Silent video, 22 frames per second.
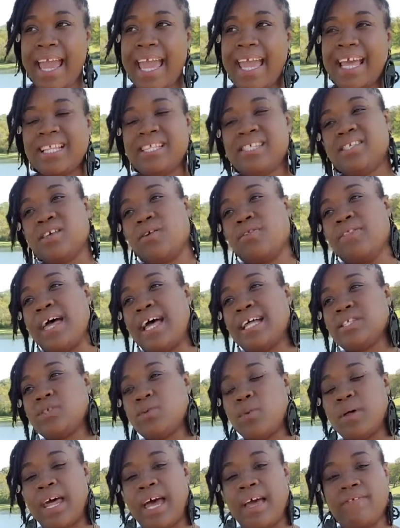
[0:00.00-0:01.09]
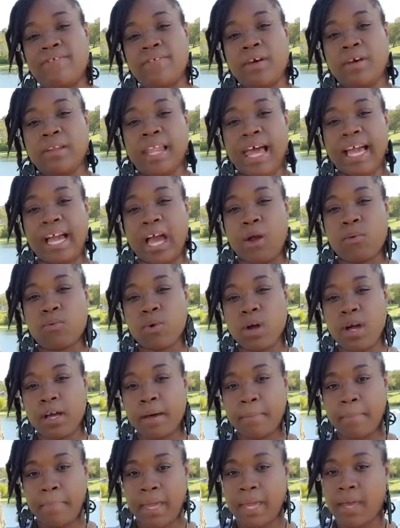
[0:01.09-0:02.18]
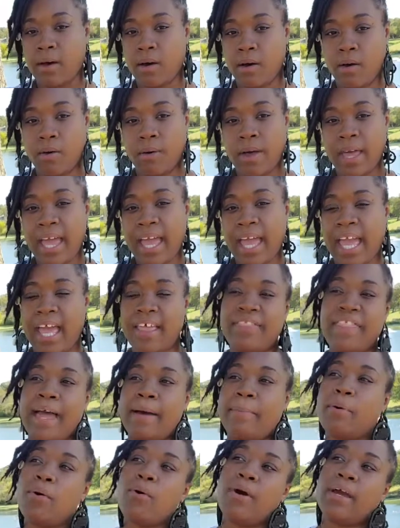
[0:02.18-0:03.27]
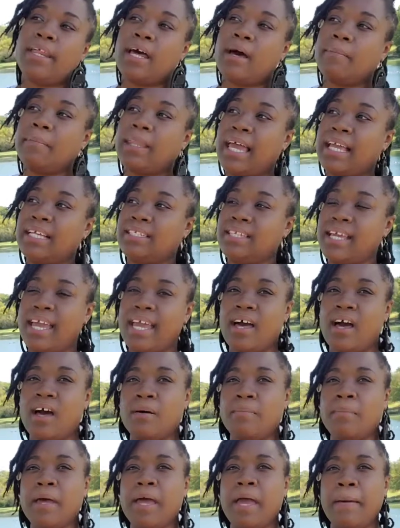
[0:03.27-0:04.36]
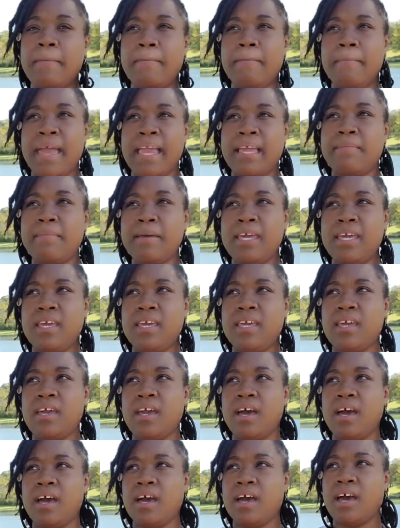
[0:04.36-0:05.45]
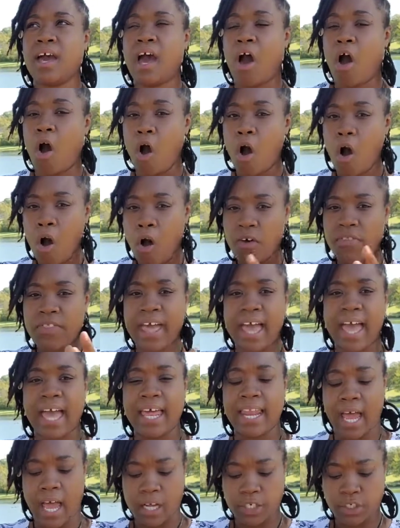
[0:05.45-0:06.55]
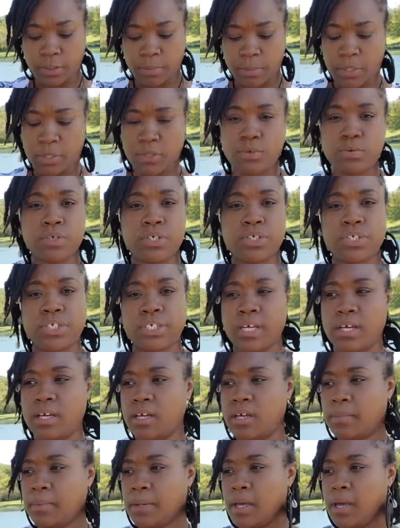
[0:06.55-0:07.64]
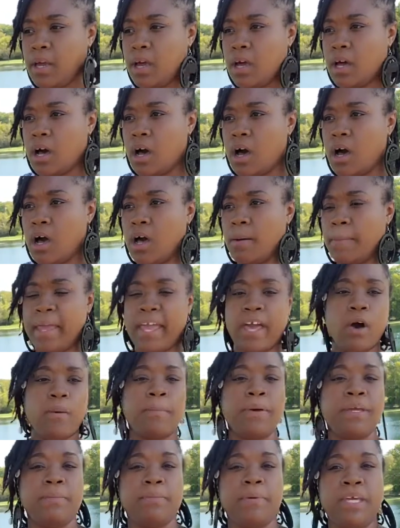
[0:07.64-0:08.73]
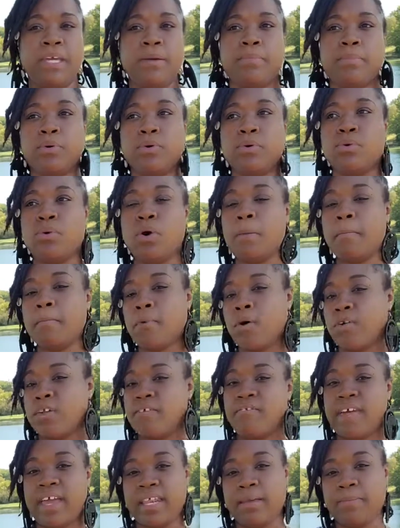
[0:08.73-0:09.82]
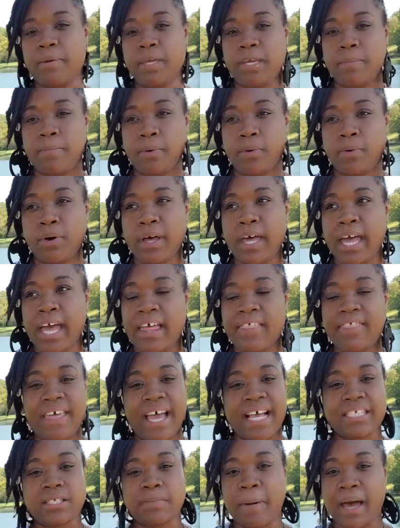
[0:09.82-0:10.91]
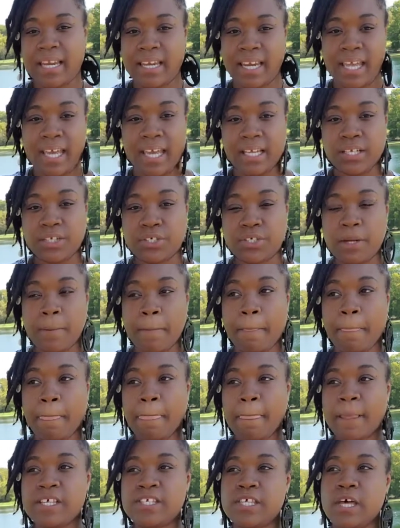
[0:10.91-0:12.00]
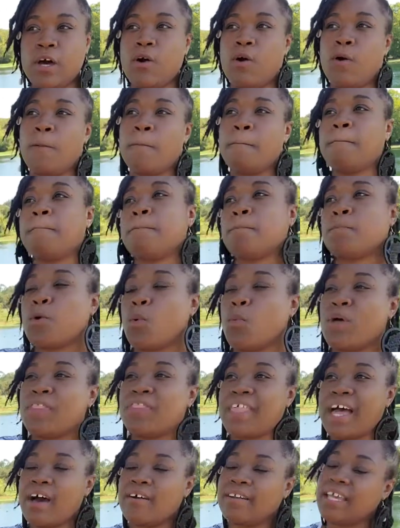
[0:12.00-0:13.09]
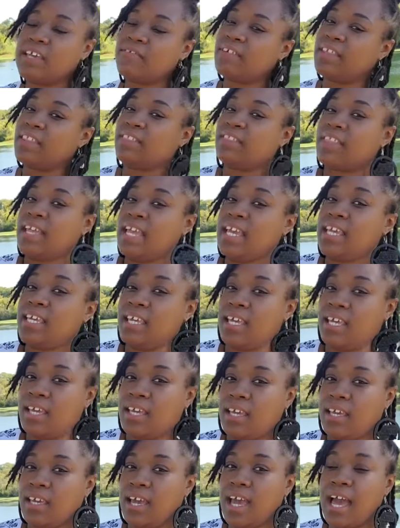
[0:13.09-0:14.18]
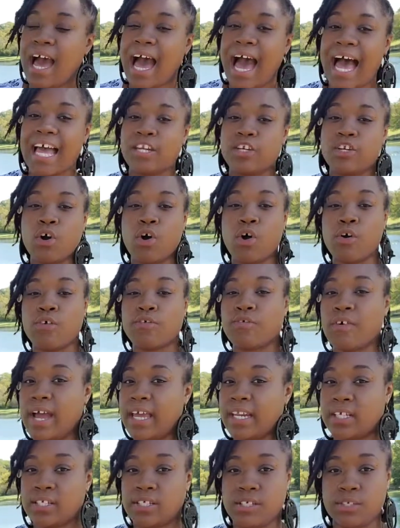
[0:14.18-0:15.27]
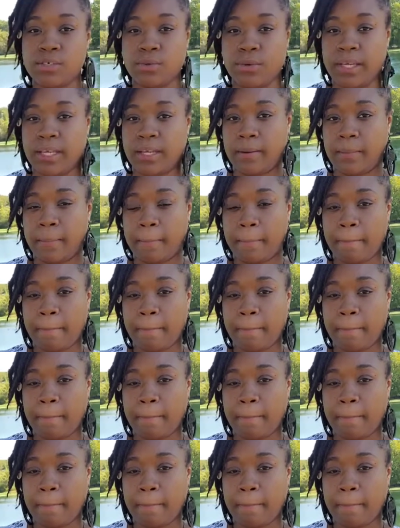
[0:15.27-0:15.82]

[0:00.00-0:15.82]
And so that's when I feel like I rung a bell. At that point, I'm like, damn, maybe all that entrepreneurship, helping people, motivating people, that's my niche. So without even thinking, I dove right into it.